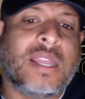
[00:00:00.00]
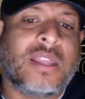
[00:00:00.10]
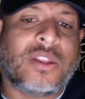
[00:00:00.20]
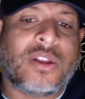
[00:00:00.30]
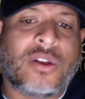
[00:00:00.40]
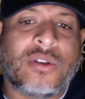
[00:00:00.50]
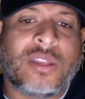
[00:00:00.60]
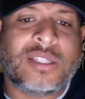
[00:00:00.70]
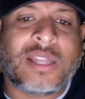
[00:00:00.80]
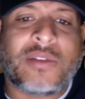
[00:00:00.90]
You know,
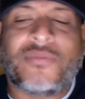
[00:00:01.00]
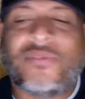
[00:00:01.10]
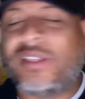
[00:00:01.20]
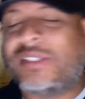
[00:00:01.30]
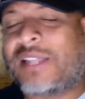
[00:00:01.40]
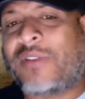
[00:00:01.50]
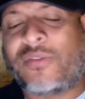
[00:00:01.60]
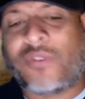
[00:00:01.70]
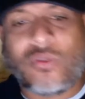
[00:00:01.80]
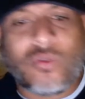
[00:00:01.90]
he's not ready
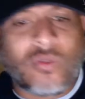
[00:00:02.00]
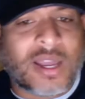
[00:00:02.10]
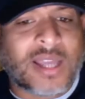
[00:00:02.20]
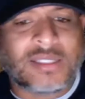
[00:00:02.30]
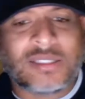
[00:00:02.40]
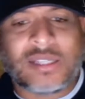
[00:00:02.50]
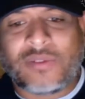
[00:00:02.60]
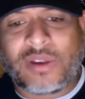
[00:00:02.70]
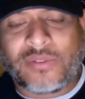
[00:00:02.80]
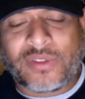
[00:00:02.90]
for Ugas. He's not
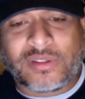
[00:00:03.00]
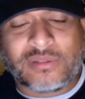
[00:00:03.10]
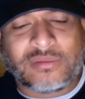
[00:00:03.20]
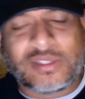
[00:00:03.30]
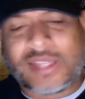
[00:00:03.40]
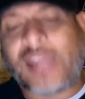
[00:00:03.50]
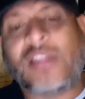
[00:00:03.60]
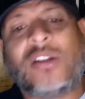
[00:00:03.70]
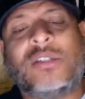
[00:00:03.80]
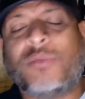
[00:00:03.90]
ready for Danny
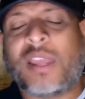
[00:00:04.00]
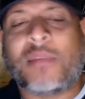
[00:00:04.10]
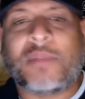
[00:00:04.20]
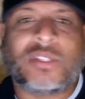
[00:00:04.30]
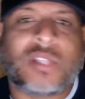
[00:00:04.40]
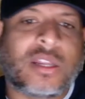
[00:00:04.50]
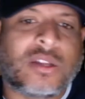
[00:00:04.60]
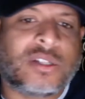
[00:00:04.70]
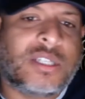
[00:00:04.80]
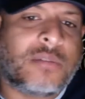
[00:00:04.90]
Garcia. We can't mention Danny
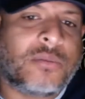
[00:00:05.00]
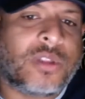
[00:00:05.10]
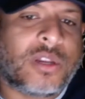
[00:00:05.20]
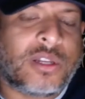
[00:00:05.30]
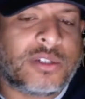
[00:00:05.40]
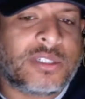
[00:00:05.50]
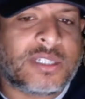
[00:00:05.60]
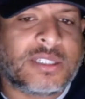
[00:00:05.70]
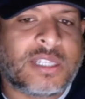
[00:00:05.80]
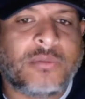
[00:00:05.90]
Garcia anymore. Danny Garcia
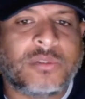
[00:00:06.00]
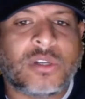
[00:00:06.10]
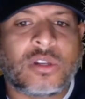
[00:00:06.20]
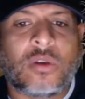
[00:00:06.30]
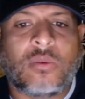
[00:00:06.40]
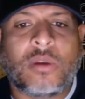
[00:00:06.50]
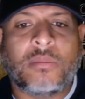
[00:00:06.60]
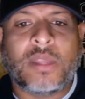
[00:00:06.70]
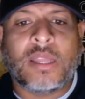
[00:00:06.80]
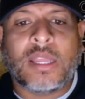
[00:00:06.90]
said he was going to go
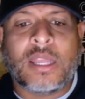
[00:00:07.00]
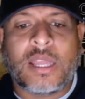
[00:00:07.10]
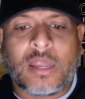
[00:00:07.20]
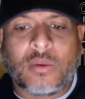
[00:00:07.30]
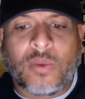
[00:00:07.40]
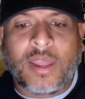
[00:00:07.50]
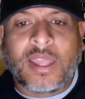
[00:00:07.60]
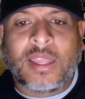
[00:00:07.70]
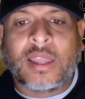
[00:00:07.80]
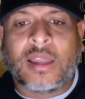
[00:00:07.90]
up in weight.